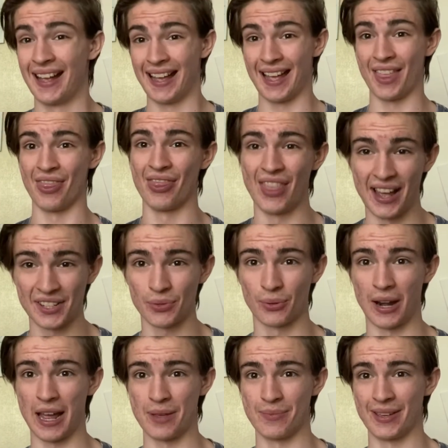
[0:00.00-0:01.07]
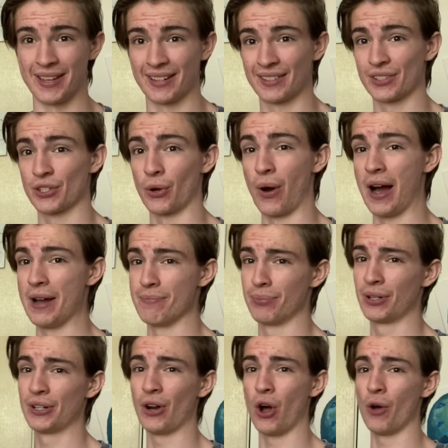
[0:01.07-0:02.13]
And that's what I'm in. So I'm
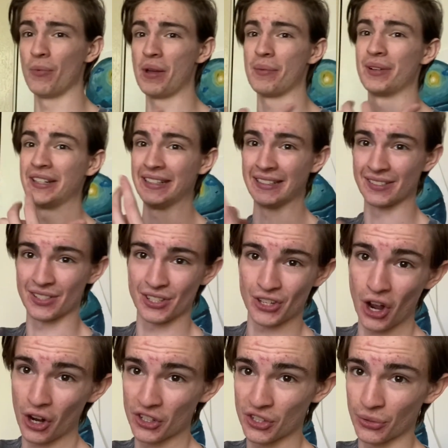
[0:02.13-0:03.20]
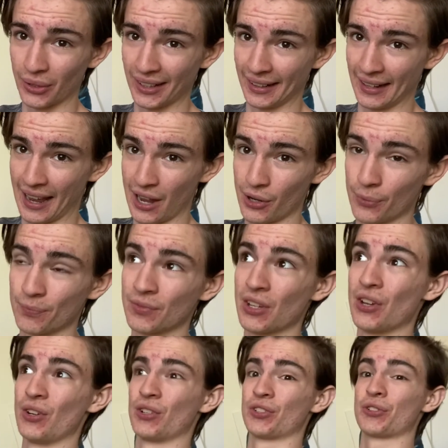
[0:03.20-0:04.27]
putting all my money in stocks right now
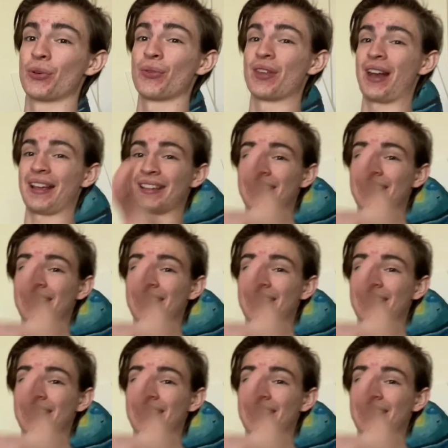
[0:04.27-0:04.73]
so that I can